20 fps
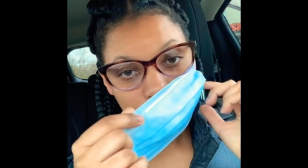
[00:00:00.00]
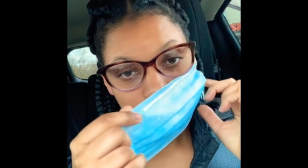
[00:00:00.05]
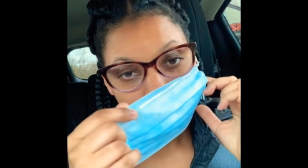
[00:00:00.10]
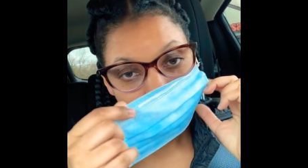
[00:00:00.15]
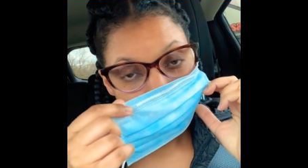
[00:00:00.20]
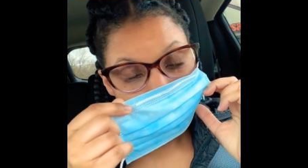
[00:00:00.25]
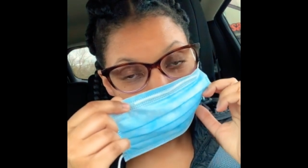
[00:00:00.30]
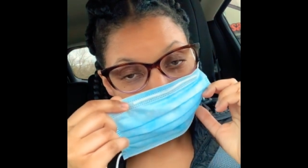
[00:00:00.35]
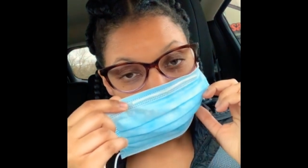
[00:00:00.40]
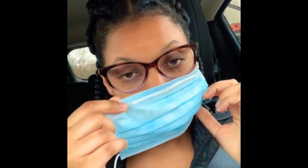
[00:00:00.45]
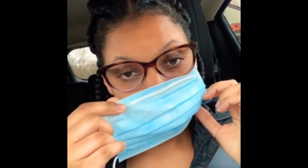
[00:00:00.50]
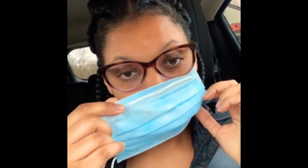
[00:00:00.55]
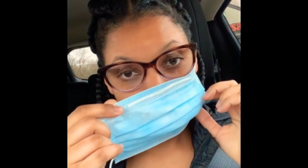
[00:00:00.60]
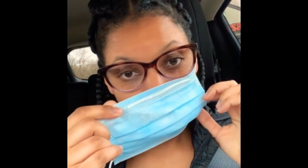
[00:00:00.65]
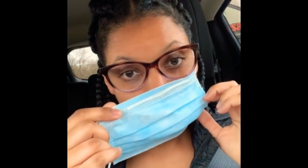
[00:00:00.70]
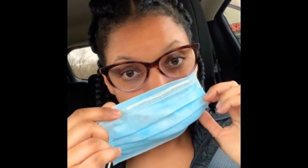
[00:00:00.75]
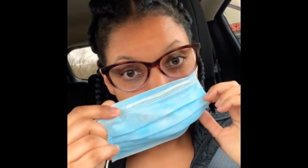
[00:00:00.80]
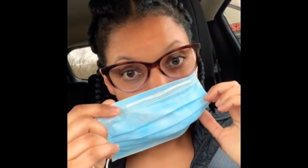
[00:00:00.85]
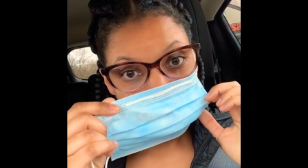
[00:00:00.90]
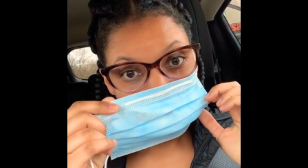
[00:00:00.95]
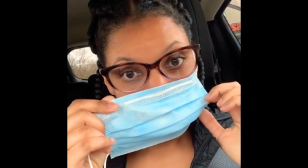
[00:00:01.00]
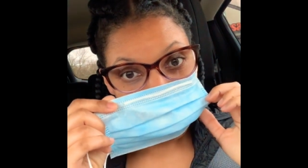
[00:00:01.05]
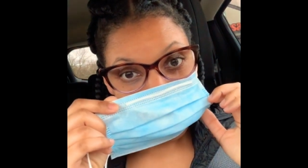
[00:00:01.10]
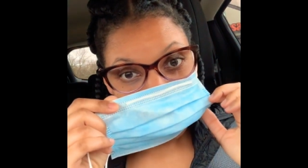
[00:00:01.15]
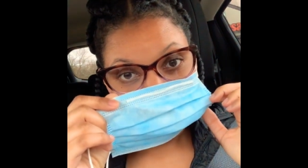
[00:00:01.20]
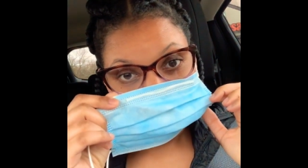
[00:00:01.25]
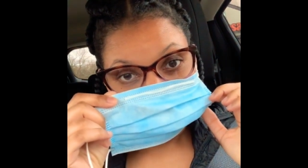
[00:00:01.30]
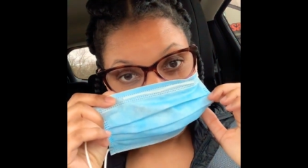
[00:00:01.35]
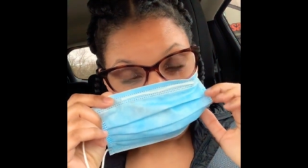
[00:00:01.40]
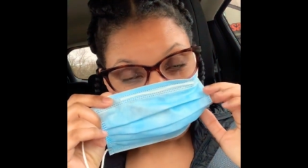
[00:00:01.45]
Because I just want
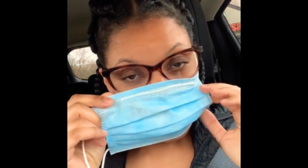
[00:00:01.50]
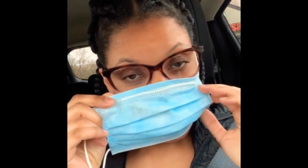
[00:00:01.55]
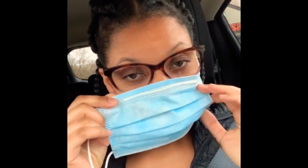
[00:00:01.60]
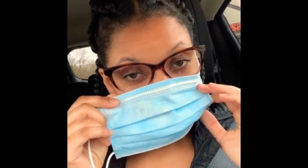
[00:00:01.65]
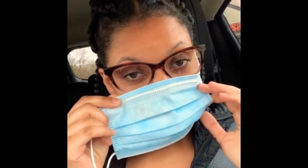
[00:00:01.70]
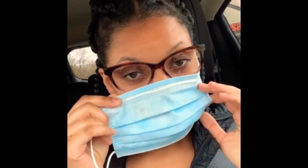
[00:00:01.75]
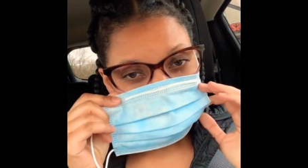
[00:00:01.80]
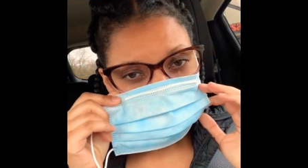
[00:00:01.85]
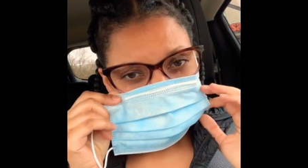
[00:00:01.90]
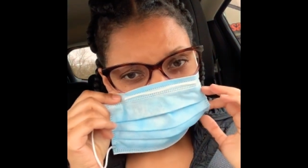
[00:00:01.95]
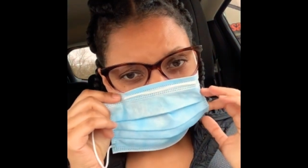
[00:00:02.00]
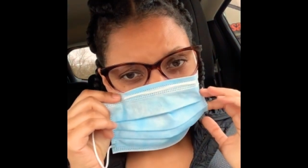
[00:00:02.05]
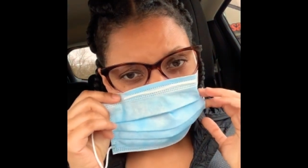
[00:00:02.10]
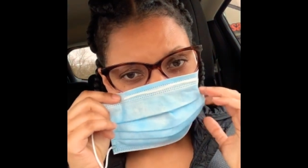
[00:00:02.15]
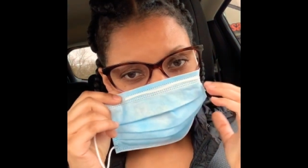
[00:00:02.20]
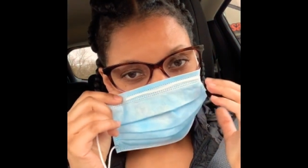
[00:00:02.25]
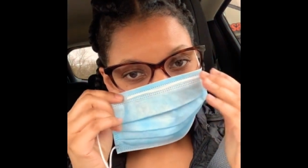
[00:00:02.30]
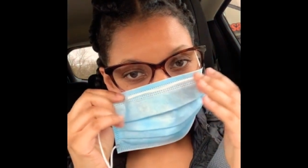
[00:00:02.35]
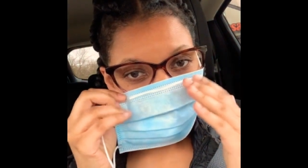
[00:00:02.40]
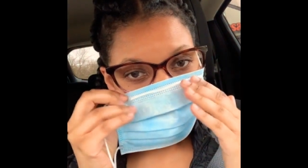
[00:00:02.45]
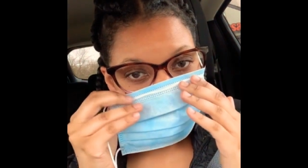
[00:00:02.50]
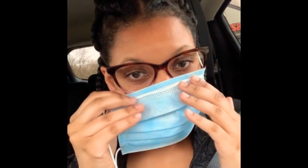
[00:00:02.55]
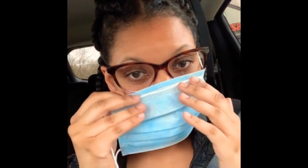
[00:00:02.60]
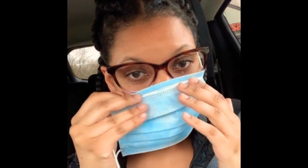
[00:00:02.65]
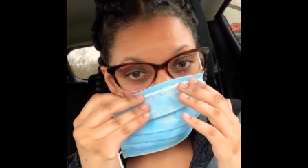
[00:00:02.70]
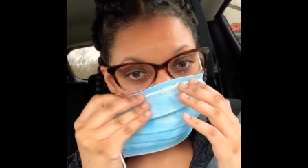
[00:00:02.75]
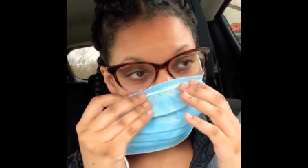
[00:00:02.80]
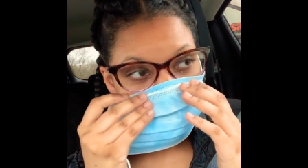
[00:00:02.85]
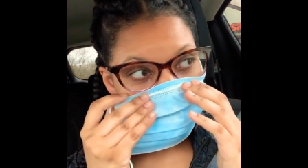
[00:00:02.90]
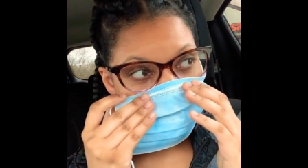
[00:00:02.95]
to be safe. Keep my family
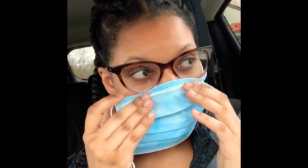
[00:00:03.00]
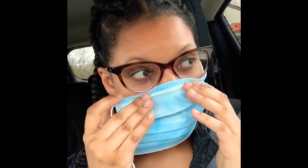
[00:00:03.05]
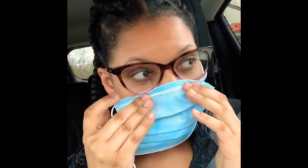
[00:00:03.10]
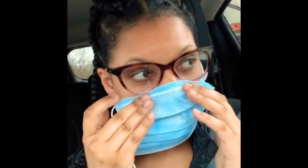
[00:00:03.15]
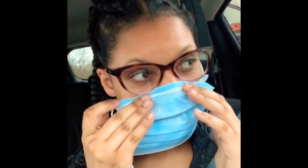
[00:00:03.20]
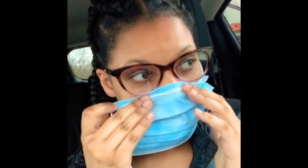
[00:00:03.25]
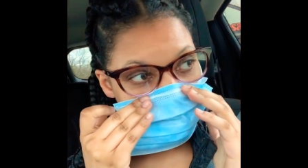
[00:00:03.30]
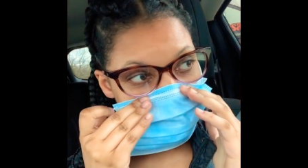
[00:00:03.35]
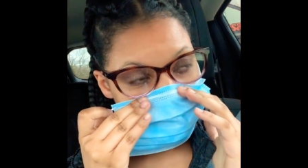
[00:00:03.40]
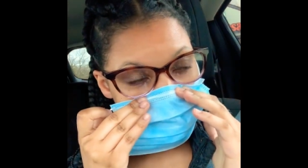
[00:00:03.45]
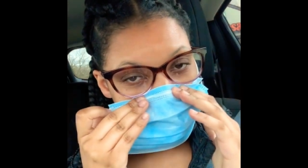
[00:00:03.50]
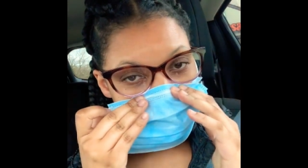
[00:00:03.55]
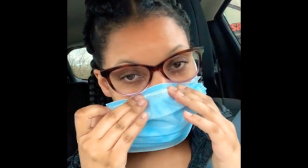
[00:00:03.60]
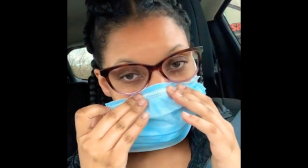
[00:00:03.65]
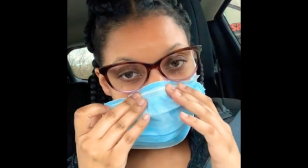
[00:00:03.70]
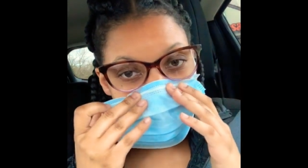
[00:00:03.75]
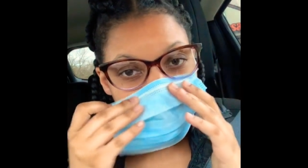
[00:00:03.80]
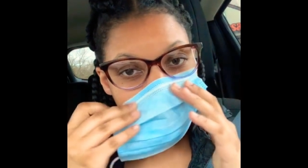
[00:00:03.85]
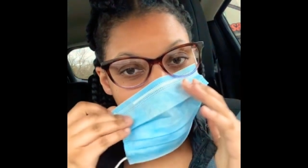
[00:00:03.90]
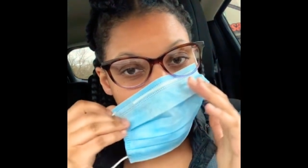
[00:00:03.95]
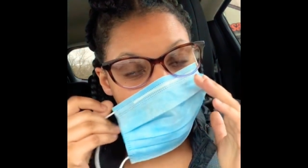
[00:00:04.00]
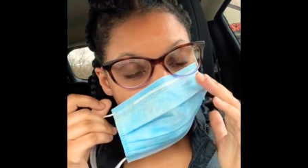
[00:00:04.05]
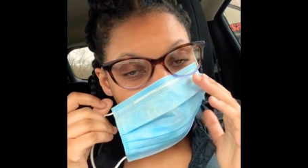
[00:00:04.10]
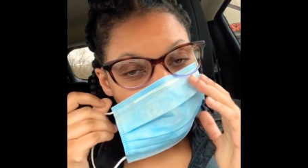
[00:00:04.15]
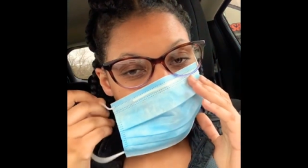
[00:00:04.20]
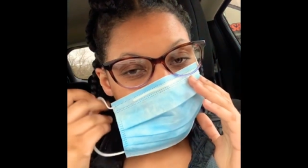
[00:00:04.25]
safe. Don't anybody?